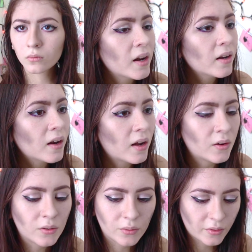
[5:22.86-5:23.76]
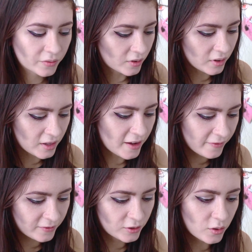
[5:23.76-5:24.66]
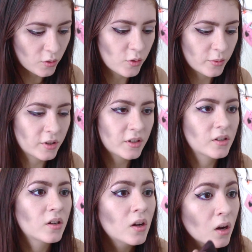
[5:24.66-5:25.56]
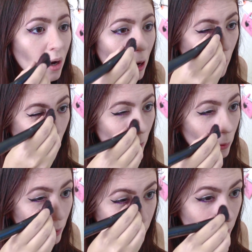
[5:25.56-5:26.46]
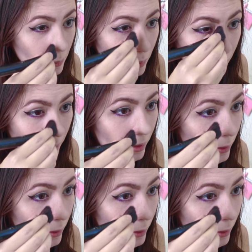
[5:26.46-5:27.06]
And now with the leftovers, we're going to put it